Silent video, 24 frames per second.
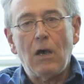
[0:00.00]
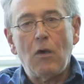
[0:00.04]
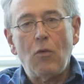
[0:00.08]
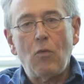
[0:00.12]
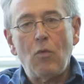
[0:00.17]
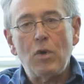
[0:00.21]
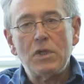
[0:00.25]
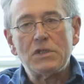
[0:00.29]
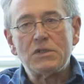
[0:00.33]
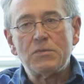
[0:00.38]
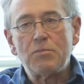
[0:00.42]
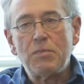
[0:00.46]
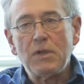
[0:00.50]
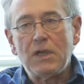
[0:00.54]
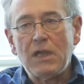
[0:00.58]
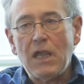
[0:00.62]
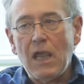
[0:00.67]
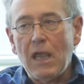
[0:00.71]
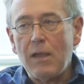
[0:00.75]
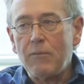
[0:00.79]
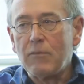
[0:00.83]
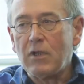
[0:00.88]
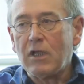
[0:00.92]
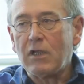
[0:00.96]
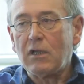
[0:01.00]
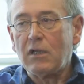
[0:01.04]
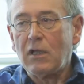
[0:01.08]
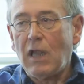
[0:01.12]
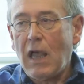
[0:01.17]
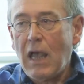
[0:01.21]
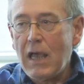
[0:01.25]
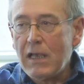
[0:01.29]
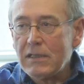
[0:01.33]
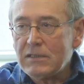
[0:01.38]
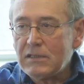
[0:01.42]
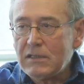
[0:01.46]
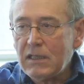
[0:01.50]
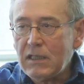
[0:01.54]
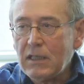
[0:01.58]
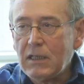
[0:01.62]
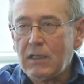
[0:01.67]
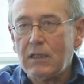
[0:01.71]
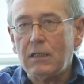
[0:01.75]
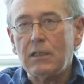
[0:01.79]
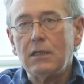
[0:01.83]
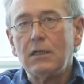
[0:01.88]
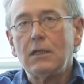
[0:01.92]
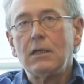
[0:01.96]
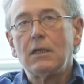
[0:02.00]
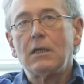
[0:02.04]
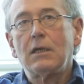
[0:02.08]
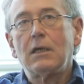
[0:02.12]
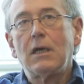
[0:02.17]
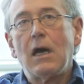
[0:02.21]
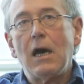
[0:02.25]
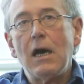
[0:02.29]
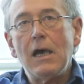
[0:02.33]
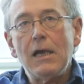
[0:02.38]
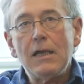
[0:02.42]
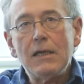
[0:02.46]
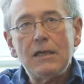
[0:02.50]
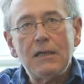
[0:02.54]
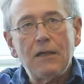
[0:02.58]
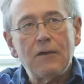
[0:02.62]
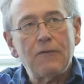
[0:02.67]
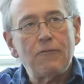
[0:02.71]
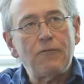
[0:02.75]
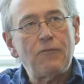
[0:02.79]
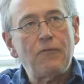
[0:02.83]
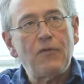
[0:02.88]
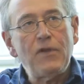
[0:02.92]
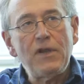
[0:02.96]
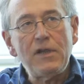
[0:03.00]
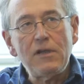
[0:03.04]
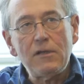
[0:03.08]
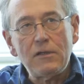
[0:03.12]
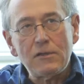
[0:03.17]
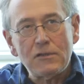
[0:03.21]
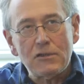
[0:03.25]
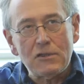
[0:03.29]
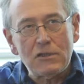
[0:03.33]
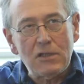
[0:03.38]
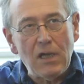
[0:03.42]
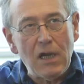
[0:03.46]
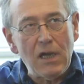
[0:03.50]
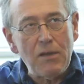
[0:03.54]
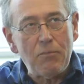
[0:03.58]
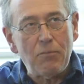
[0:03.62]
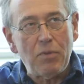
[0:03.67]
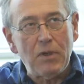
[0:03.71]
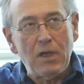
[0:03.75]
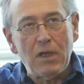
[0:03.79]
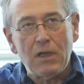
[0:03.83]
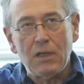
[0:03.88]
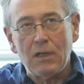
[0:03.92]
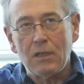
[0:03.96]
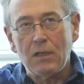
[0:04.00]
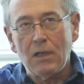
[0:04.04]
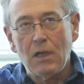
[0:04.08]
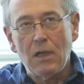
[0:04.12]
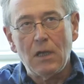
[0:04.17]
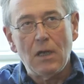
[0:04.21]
which became the classic kind of field-shaping